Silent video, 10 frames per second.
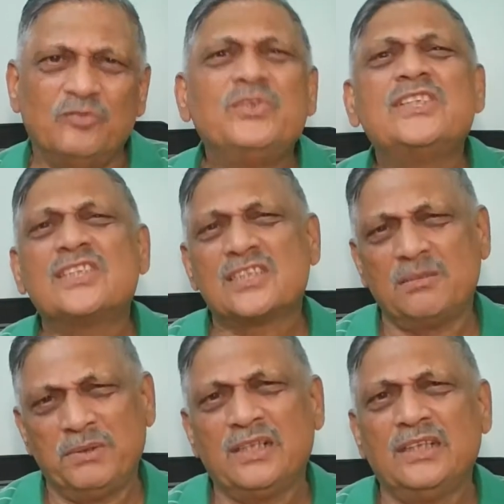which is
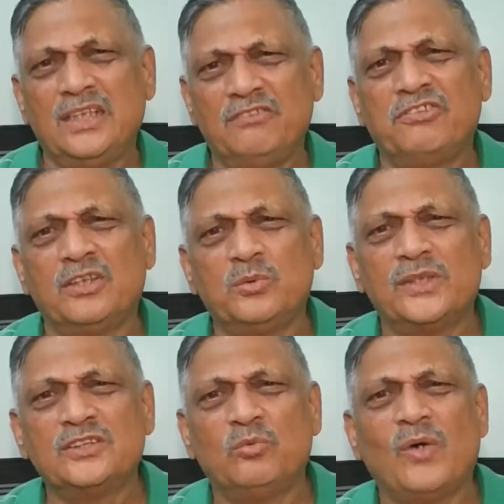typically referred to
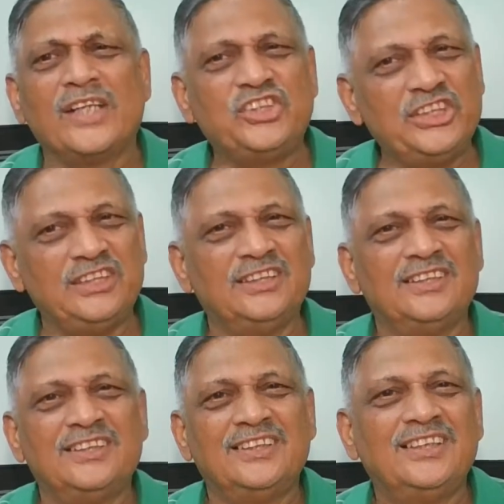as a Vaji,
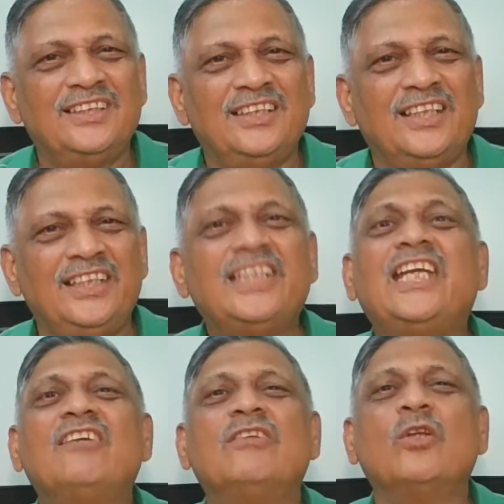he
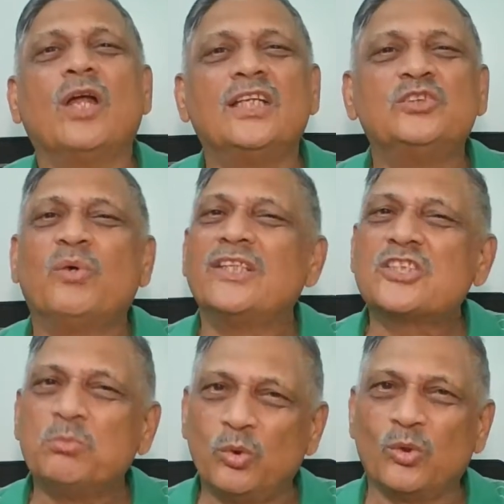gave the knowledge
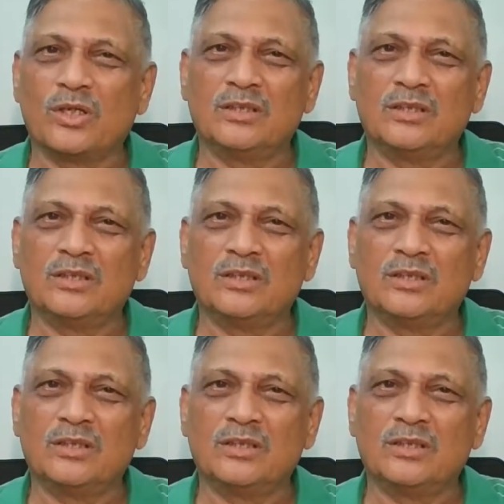once more